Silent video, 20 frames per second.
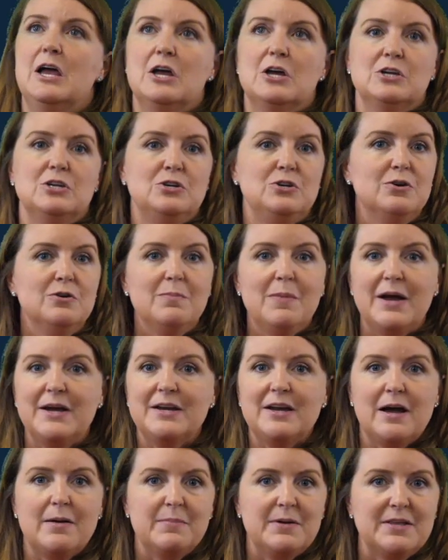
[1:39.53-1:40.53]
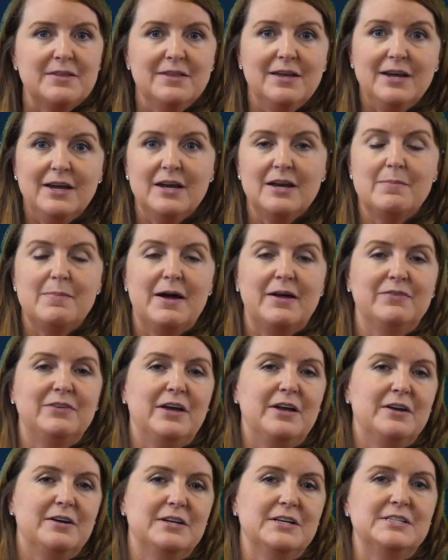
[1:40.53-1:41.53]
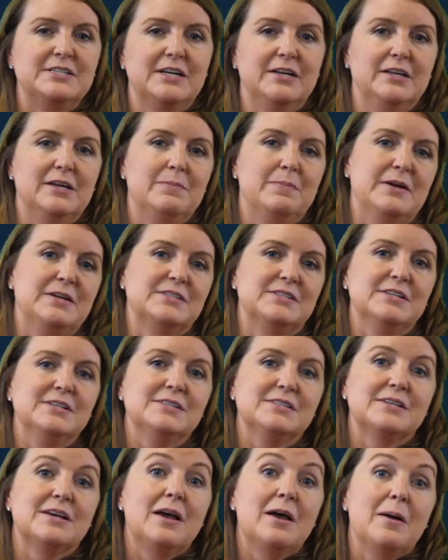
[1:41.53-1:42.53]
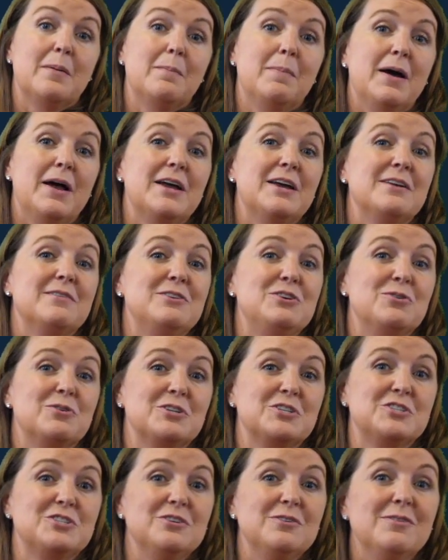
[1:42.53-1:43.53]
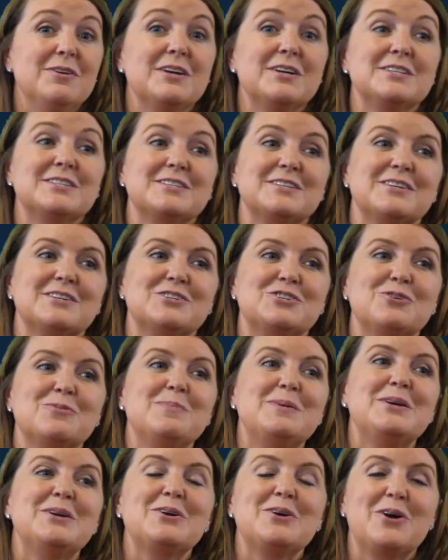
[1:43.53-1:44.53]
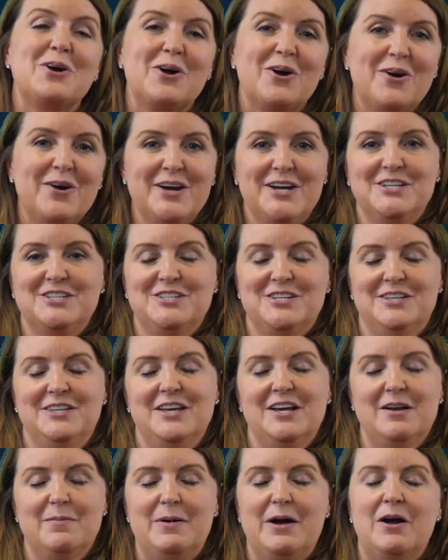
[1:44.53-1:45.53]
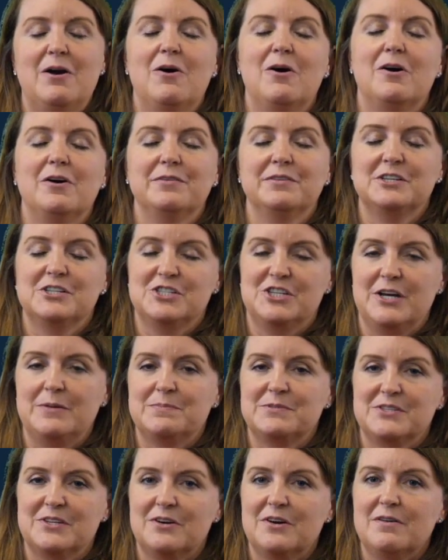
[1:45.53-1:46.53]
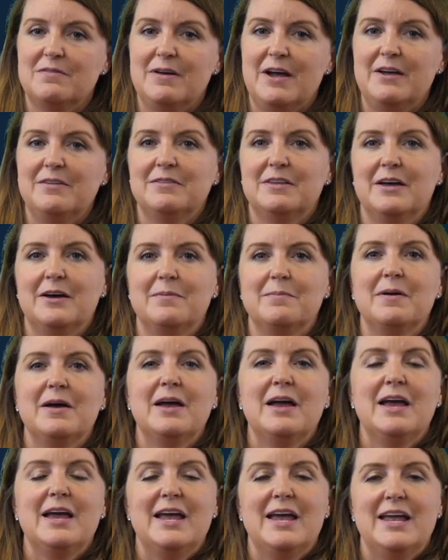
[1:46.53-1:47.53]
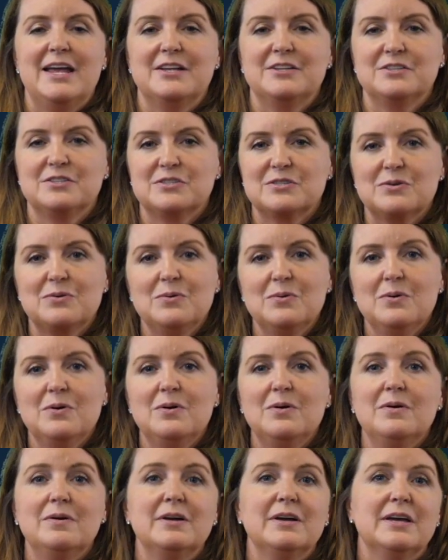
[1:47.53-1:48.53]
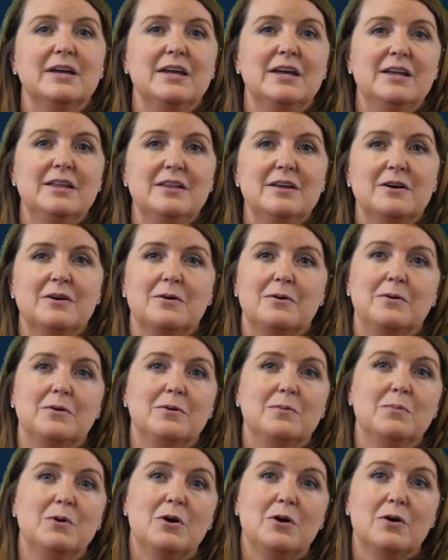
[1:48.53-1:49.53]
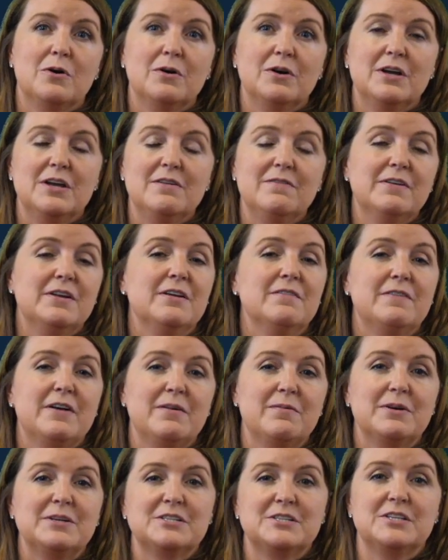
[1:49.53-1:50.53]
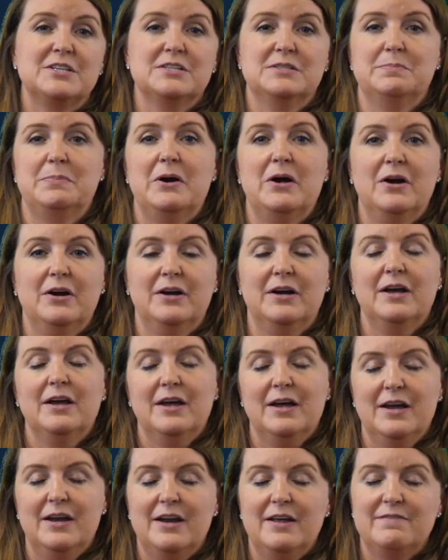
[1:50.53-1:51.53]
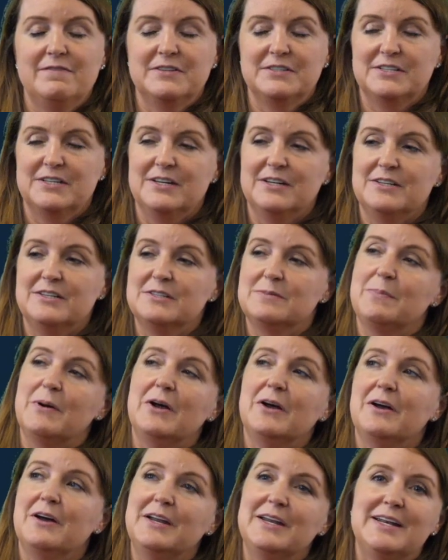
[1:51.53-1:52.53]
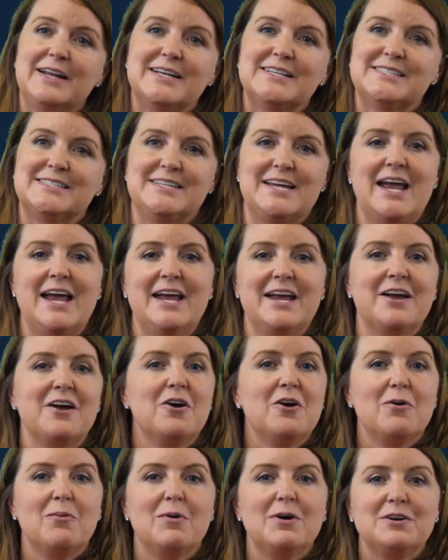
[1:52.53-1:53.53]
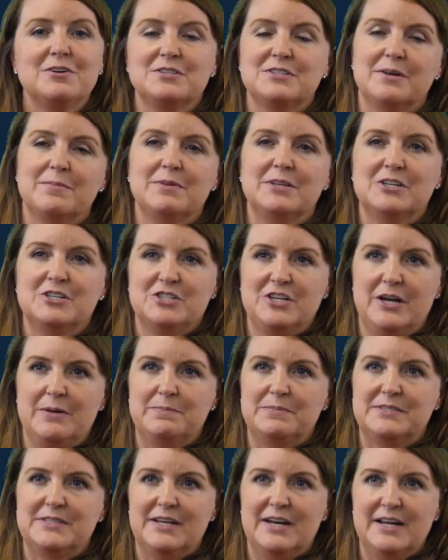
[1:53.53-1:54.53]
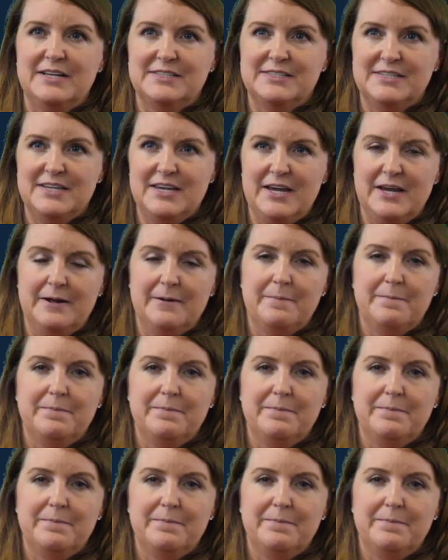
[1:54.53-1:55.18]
You might not be thinking about that on a daily basis, but your students should be encouraged to think about all the shapes that are around them in school, in their home, or even if I went to this park and I visited this park on a nice day, what are some of the shapes that I see?